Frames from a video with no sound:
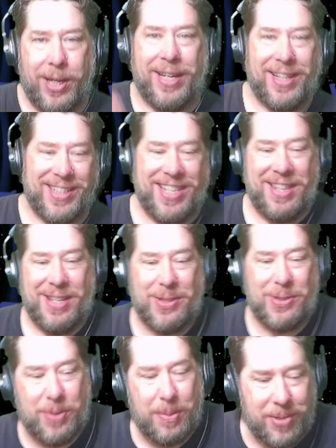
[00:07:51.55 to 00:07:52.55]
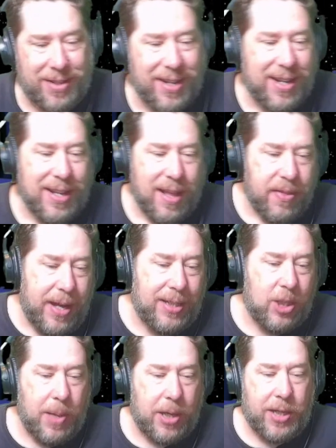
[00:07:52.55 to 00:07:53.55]
Link is in the description. Thanks
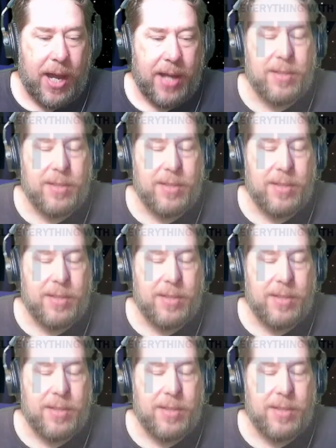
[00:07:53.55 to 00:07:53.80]
so much, guys.